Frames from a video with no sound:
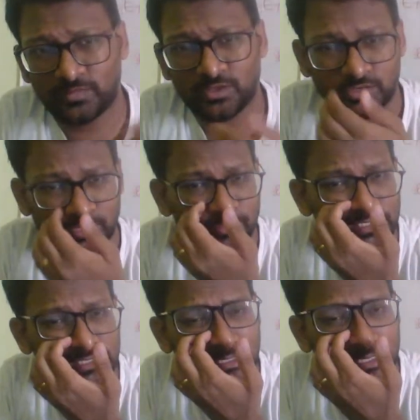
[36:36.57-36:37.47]

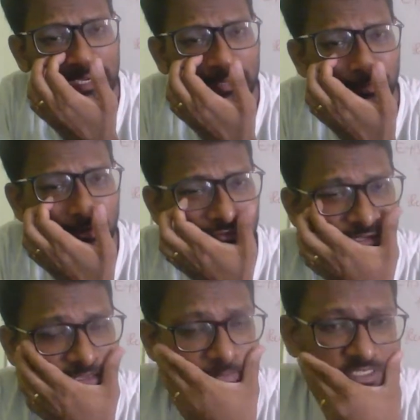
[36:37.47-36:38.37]
revise a number of
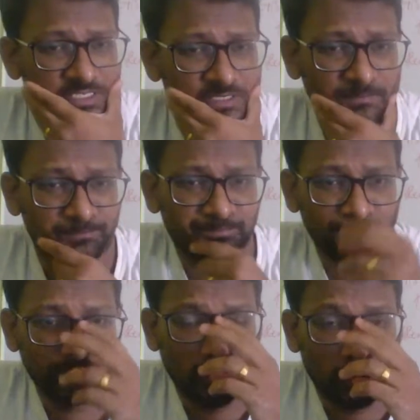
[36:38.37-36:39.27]
times.
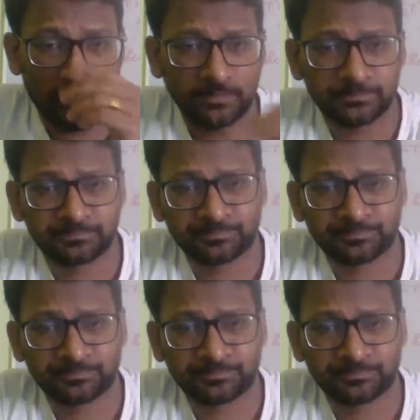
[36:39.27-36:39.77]
Okay.